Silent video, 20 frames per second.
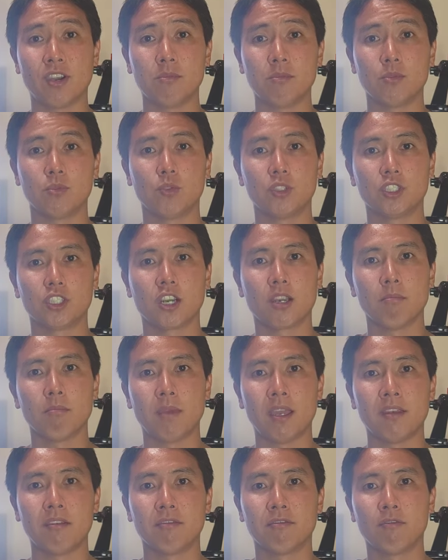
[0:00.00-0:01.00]
frames, which are
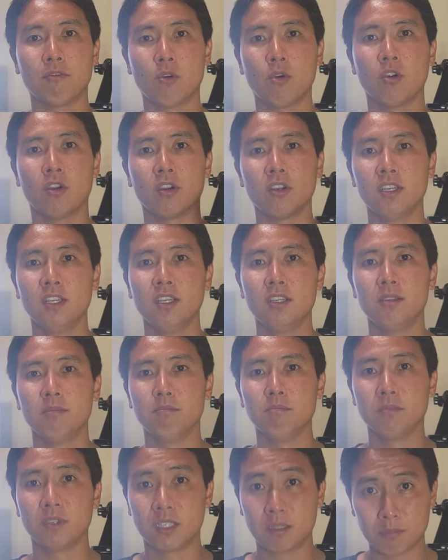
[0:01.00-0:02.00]
meant for
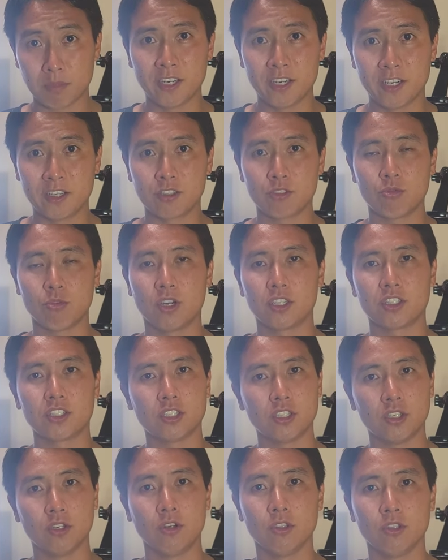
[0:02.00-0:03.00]
players who are
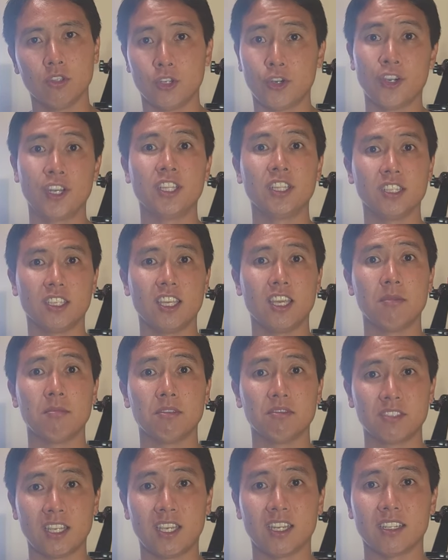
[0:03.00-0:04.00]
still learning the
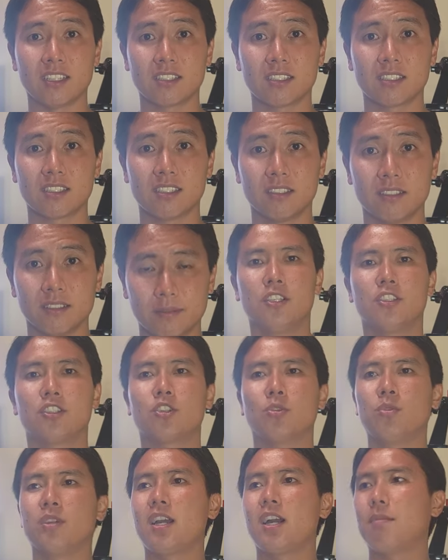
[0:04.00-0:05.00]
game of tennis.
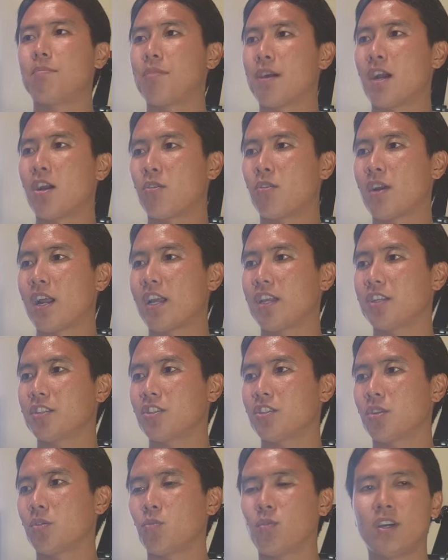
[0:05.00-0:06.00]
So we got power
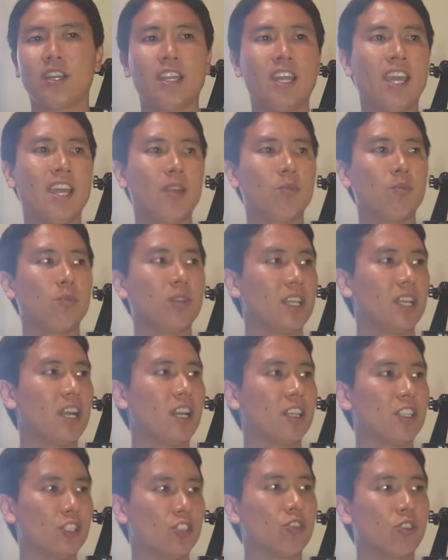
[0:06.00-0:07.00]
rackets on one end, we
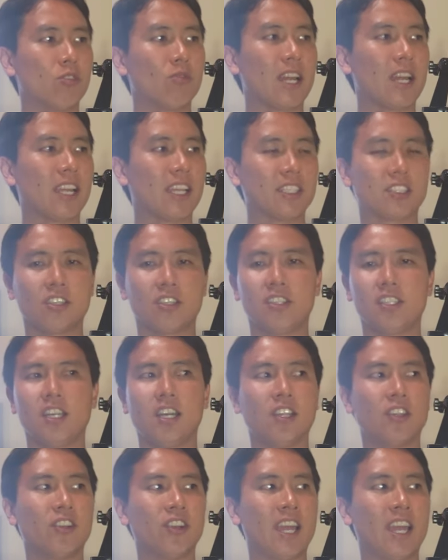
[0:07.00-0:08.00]
got control rackets on the
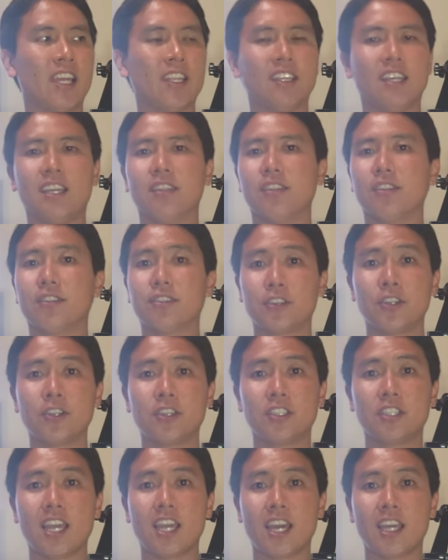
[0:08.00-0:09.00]
other end, and the
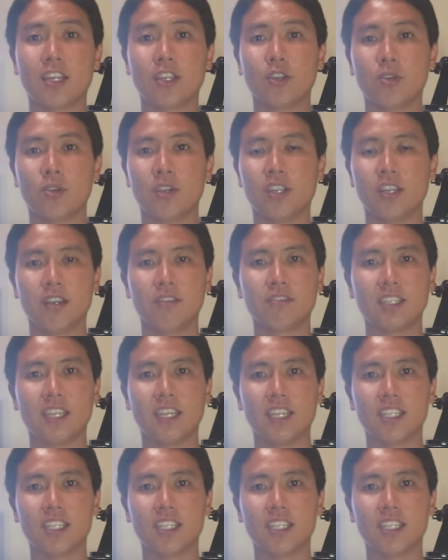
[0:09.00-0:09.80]
third category of